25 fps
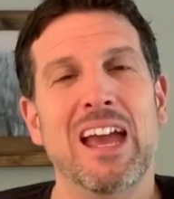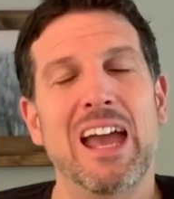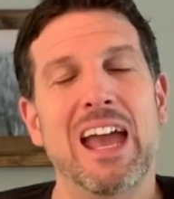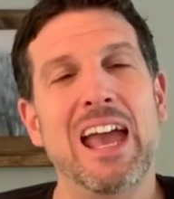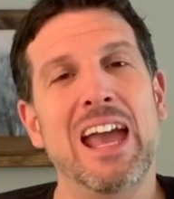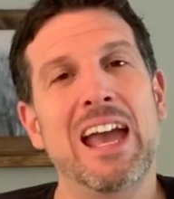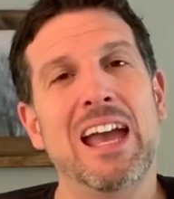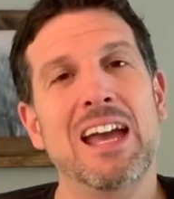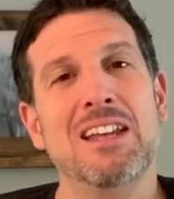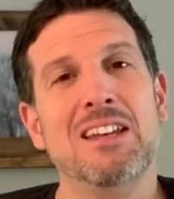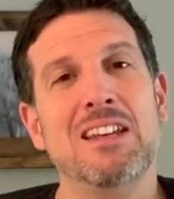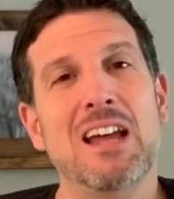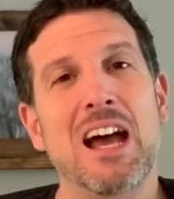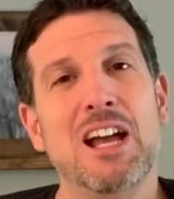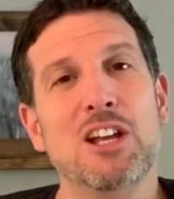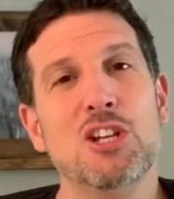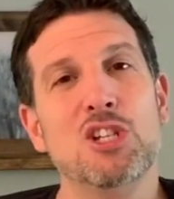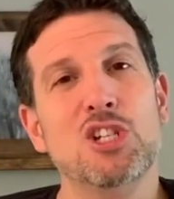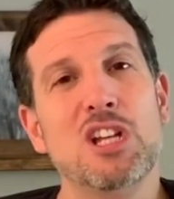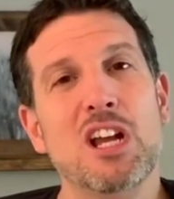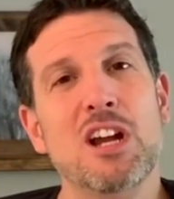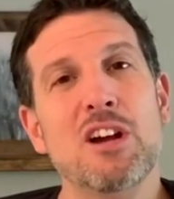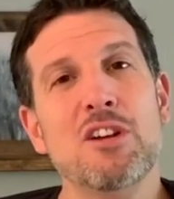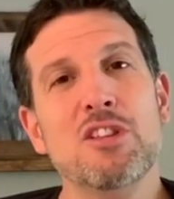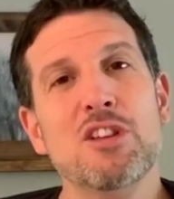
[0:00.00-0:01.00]
And I
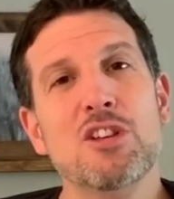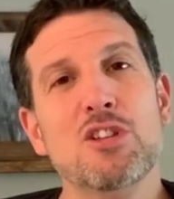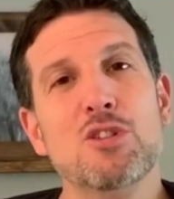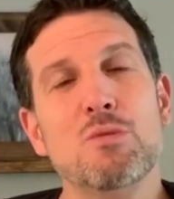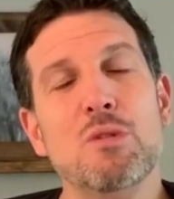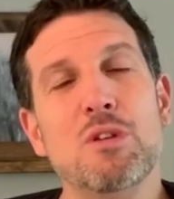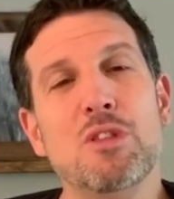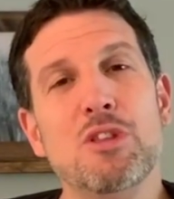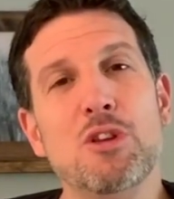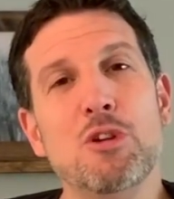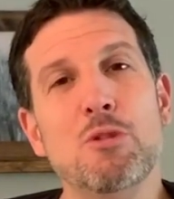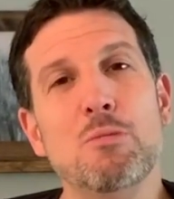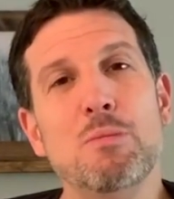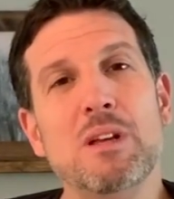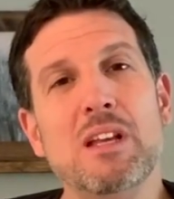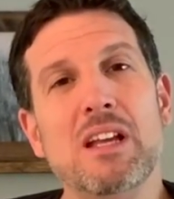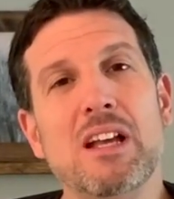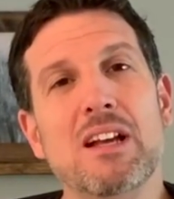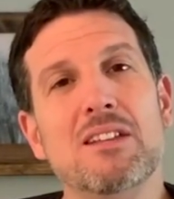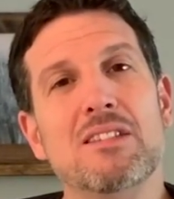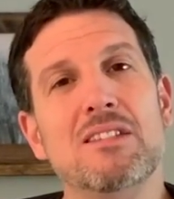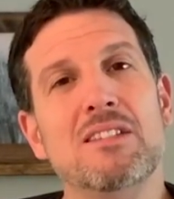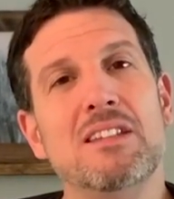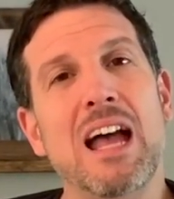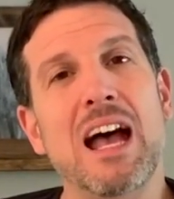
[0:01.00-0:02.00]
share this with you
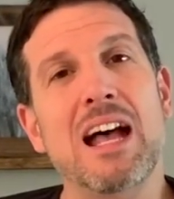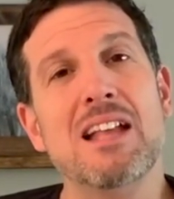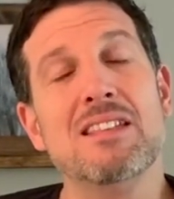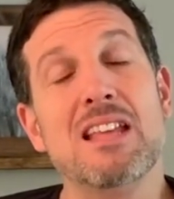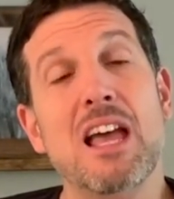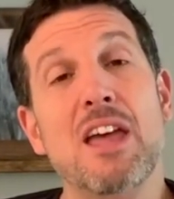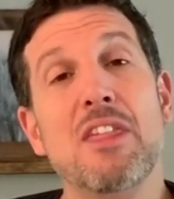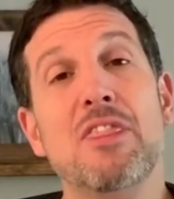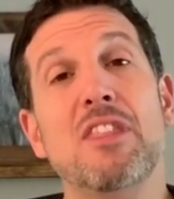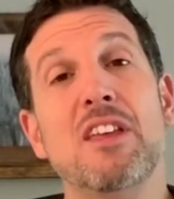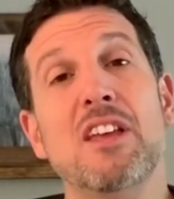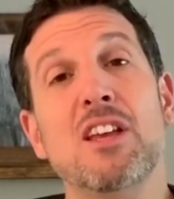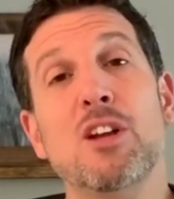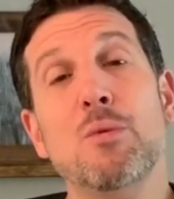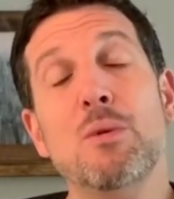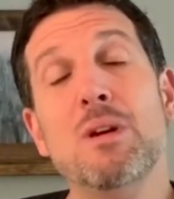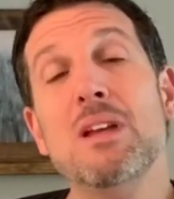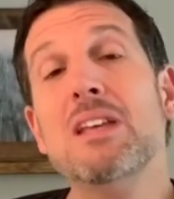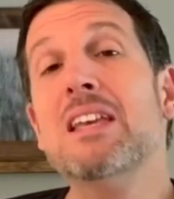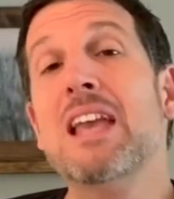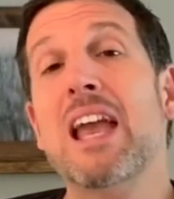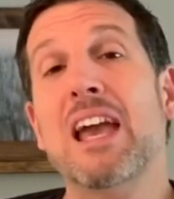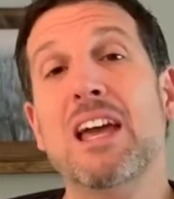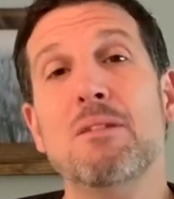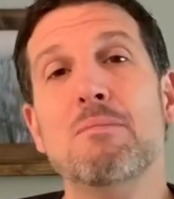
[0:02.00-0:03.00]
because, dads, I think we
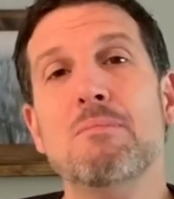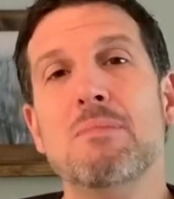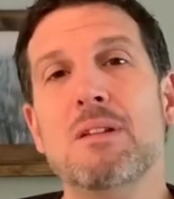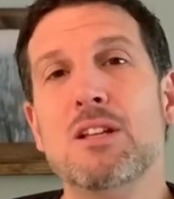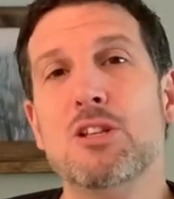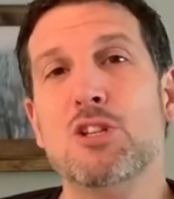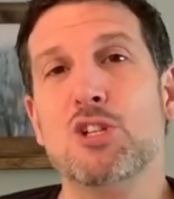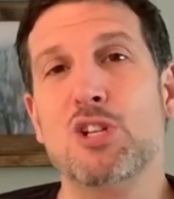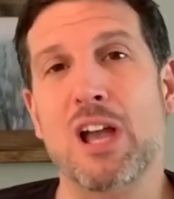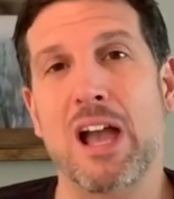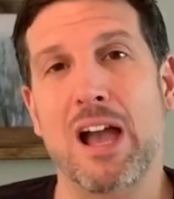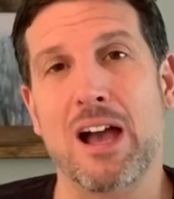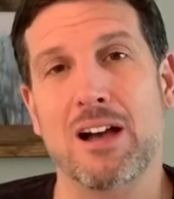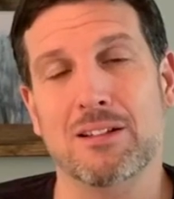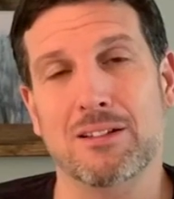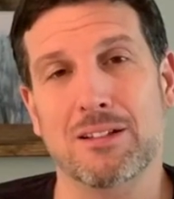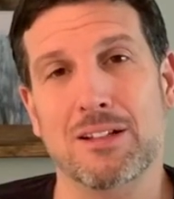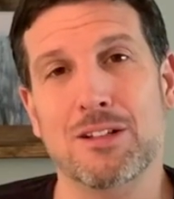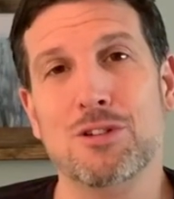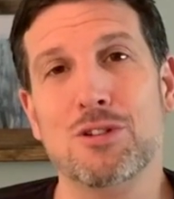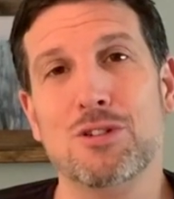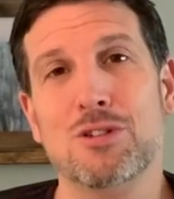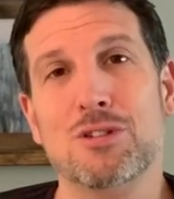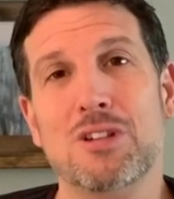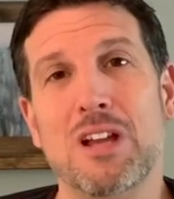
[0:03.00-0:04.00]
can be
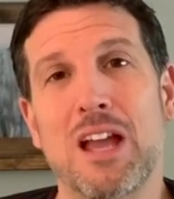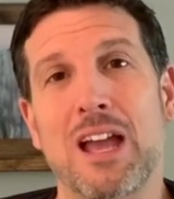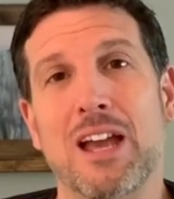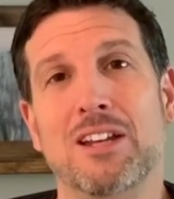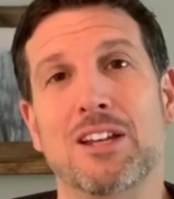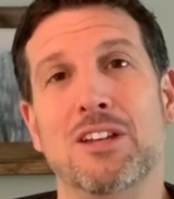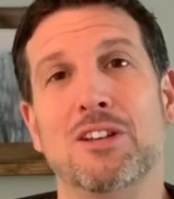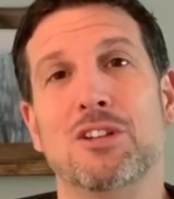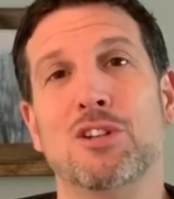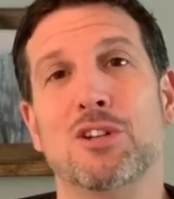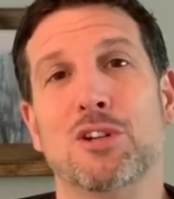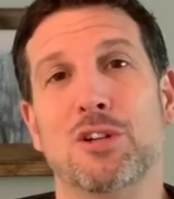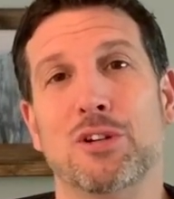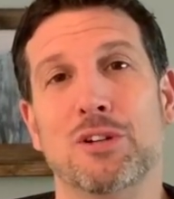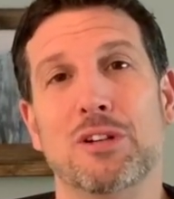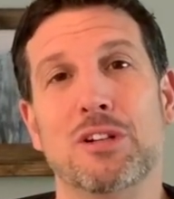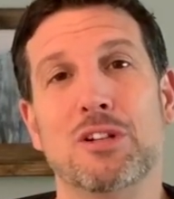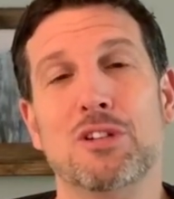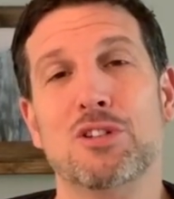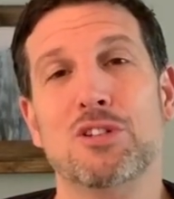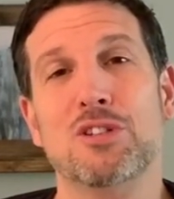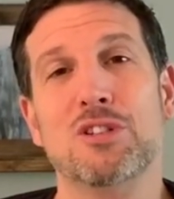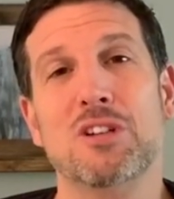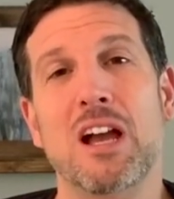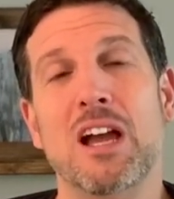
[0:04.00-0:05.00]
challenged and encouraged.